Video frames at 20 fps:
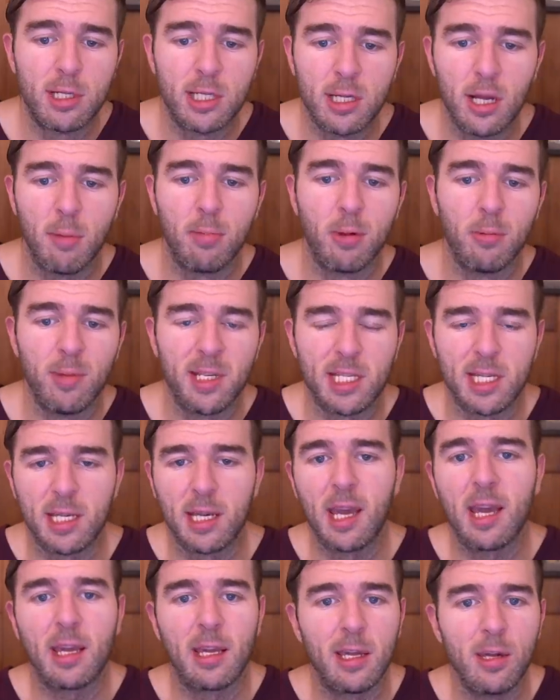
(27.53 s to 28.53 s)
supplements to
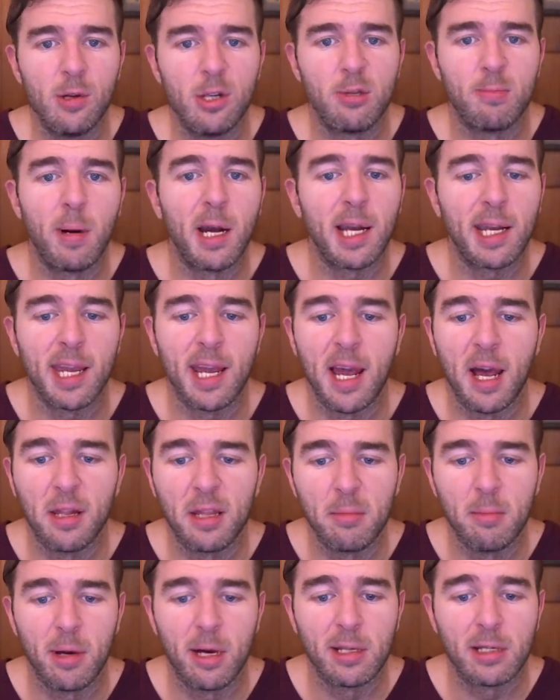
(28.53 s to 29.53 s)
get huge by
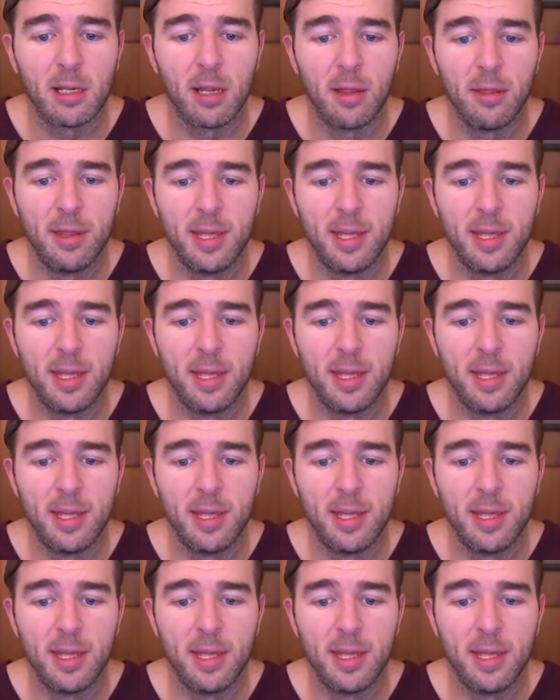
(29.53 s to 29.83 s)
Kali Muscle.